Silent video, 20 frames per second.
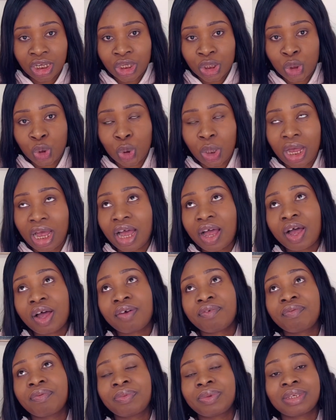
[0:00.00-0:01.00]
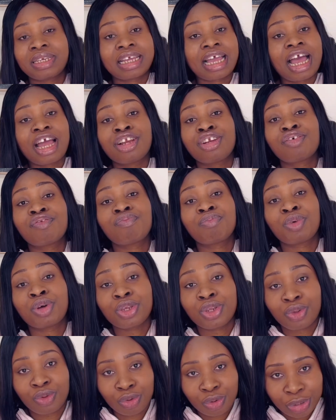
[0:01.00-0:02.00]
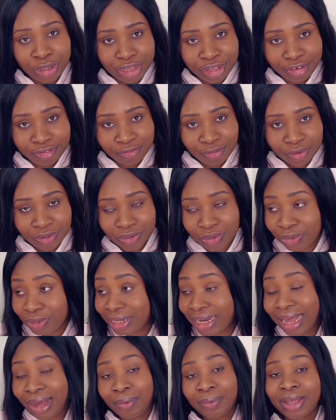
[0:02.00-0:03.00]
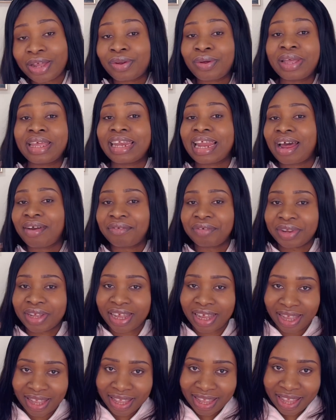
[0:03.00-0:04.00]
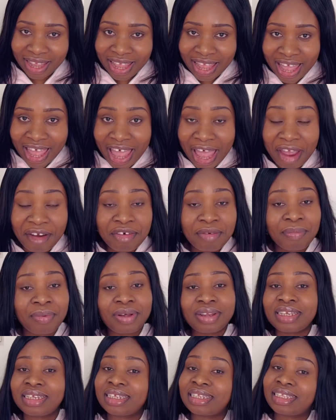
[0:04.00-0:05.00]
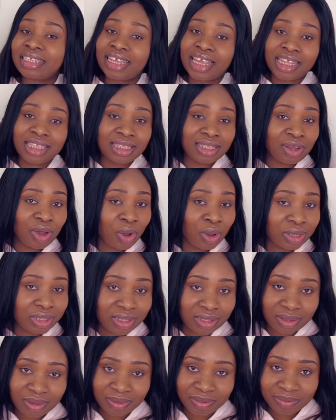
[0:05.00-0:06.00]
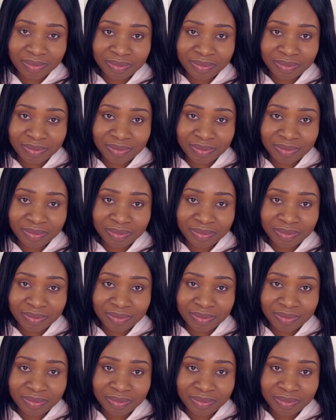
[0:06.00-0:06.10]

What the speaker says: to have the kind of money you're looking for. So now we are not in Africa. Everybody is here to hustle.